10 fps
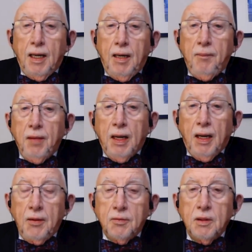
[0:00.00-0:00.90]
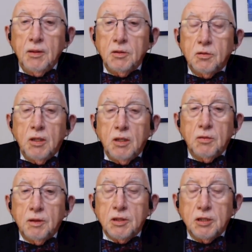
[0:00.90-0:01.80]
Uh, are you going to try
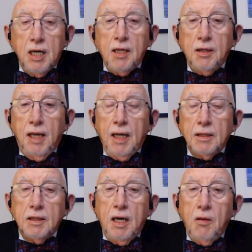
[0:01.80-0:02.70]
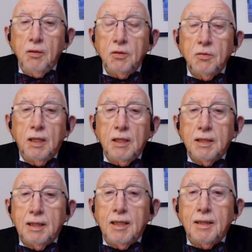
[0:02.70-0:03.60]
to extend that and how are you
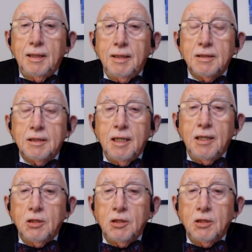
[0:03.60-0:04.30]
going to get these